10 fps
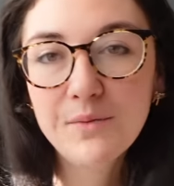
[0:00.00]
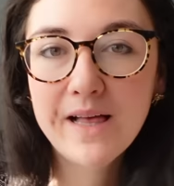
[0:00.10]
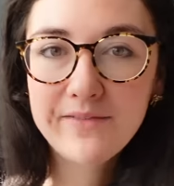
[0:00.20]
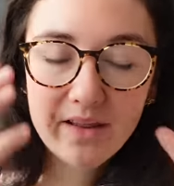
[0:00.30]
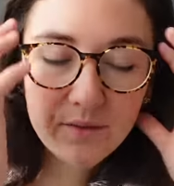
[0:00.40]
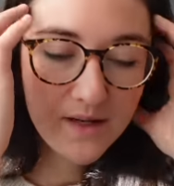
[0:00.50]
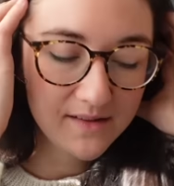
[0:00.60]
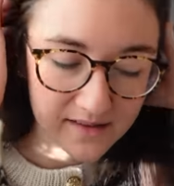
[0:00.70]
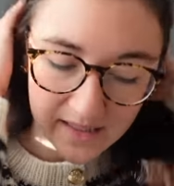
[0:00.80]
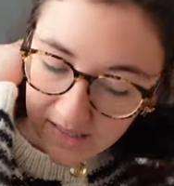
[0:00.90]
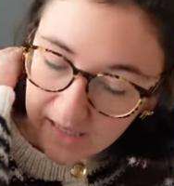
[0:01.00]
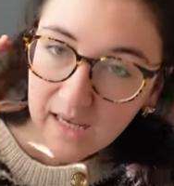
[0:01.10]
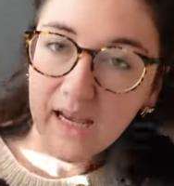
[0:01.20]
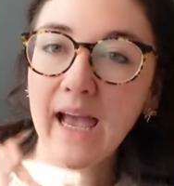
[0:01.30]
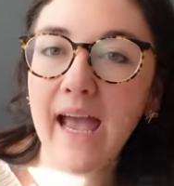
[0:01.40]
I will have another
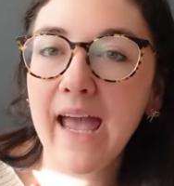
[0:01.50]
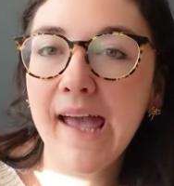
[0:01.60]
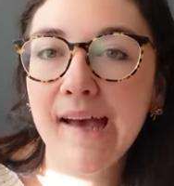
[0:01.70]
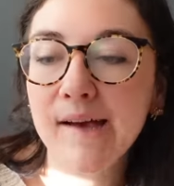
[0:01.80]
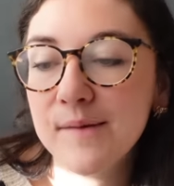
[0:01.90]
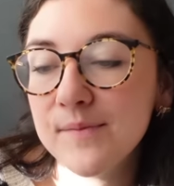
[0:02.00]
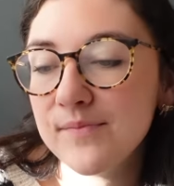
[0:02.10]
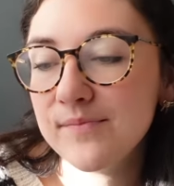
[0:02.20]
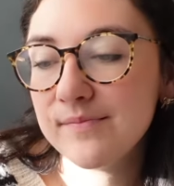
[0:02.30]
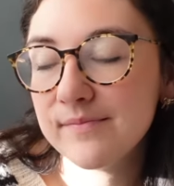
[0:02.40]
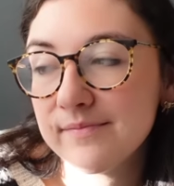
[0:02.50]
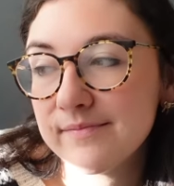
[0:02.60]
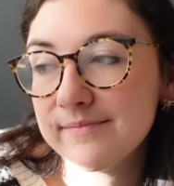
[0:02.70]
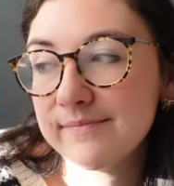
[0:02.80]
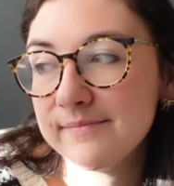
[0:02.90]
one.
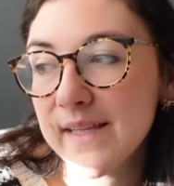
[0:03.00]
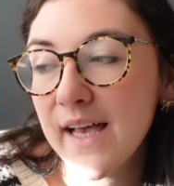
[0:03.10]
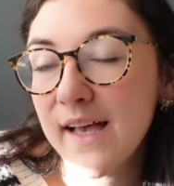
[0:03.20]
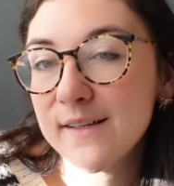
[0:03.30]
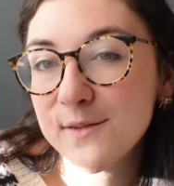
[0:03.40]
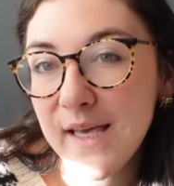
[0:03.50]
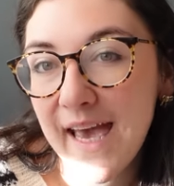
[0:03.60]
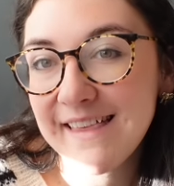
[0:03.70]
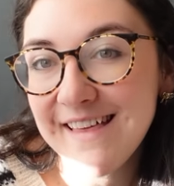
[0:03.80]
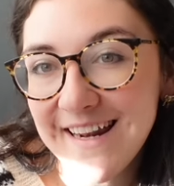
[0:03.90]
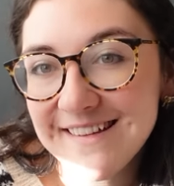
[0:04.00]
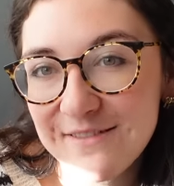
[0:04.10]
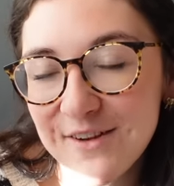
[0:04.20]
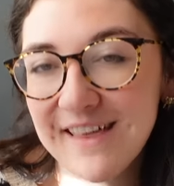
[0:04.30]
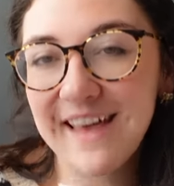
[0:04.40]
So yeah, that is
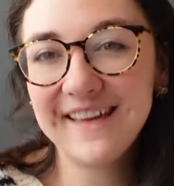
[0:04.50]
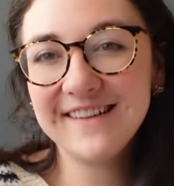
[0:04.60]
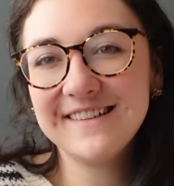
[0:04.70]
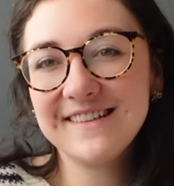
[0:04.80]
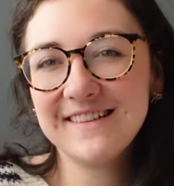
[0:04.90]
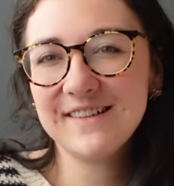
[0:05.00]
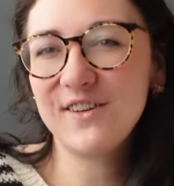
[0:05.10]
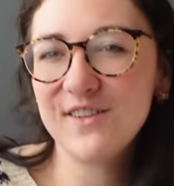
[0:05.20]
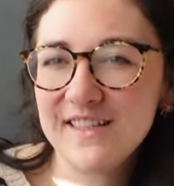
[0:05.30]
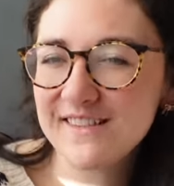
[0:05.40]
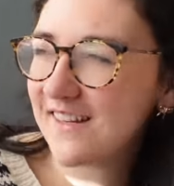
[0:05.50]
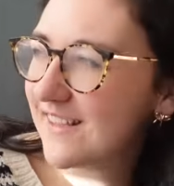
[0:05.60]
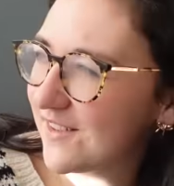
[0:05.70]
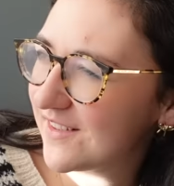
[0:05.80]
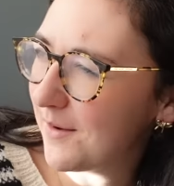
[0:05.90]
everything. Gosh, that sun
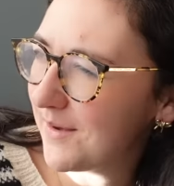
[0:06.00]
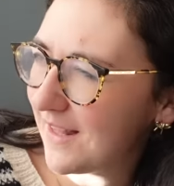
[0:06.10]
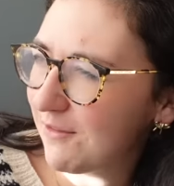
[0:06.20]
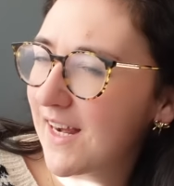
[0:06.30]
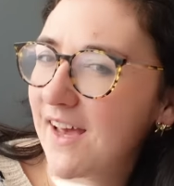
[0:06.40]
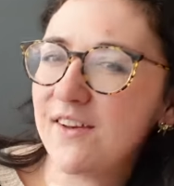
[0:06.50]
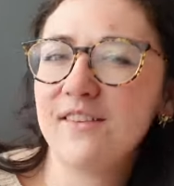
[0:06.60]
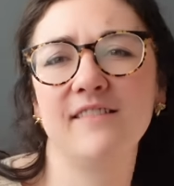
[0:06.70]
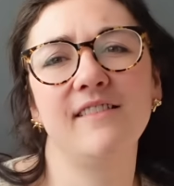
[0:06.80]
is just coming in right now.